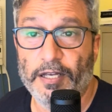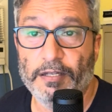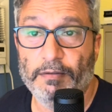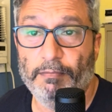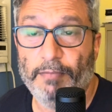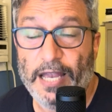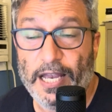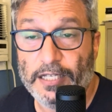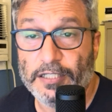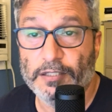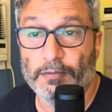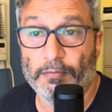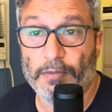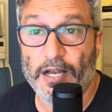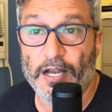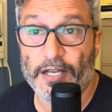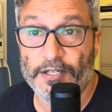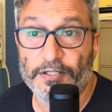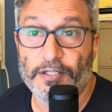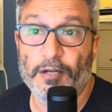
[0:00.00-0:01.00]

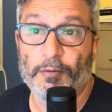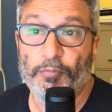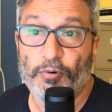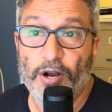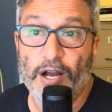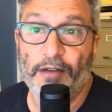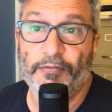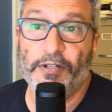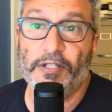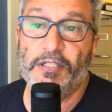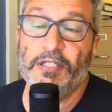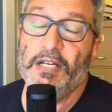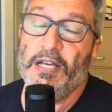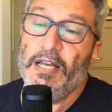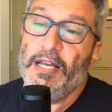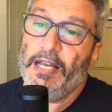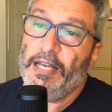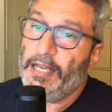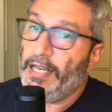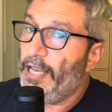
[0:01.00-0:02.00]
maximize their profits.
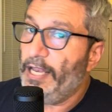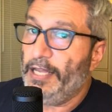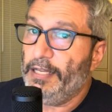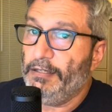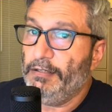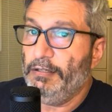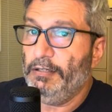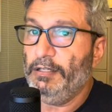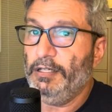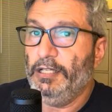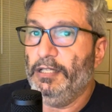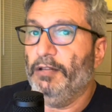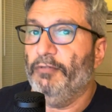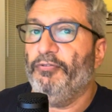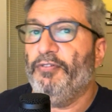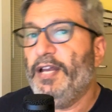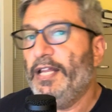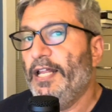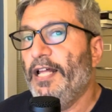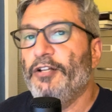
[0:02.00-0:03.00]
And in the
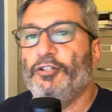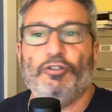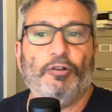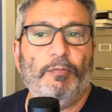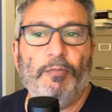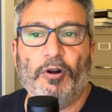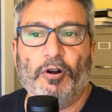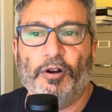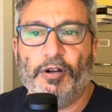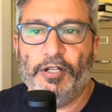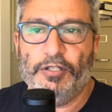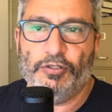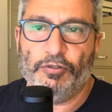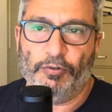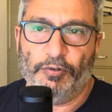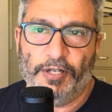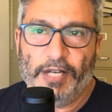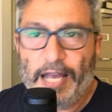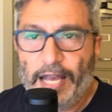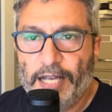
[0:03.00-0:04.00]
financial markets
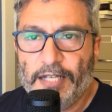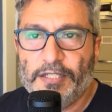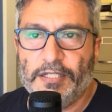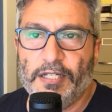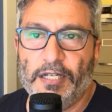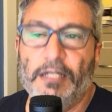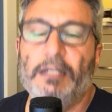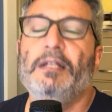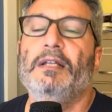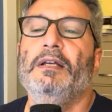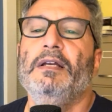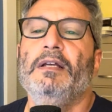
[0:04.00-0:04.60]
or in asset